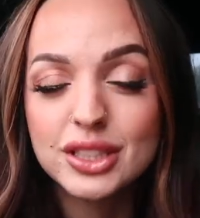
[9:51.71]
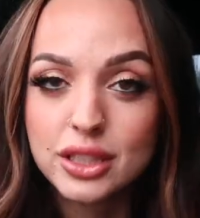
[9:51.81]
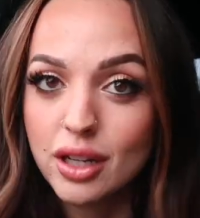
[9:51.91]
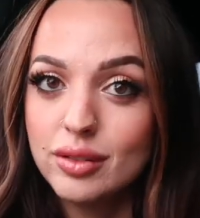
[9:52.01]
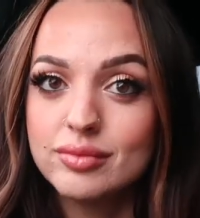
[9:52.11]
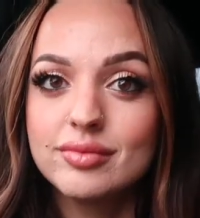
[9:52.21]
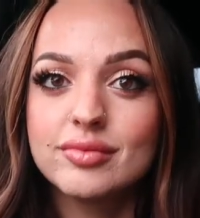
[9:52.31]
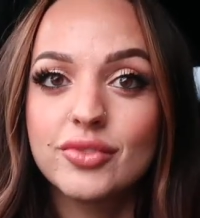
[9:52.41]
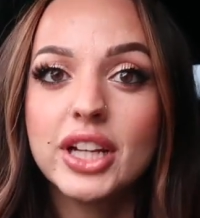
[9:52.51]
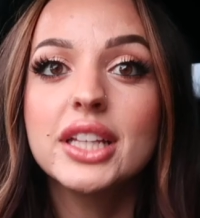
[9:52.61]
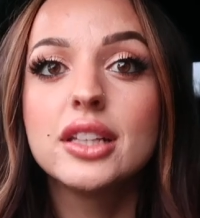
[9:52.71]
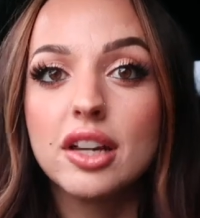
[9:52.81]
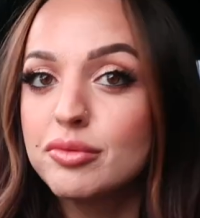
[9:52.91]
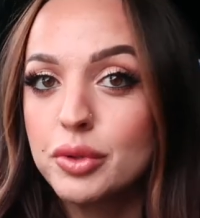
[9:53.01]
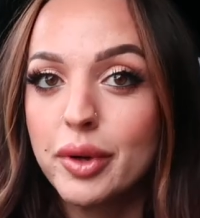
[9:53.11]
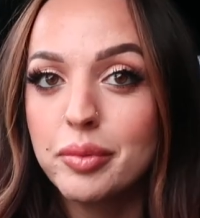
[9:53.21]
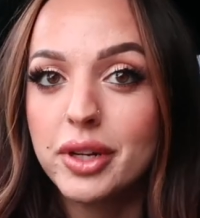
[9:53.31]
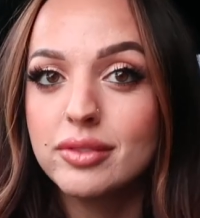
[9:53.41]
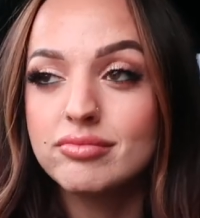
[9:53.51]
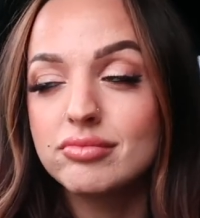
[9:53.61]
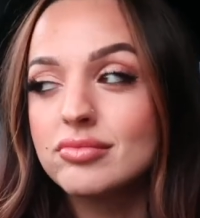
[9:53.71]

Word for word: So freaking love Blue Apron.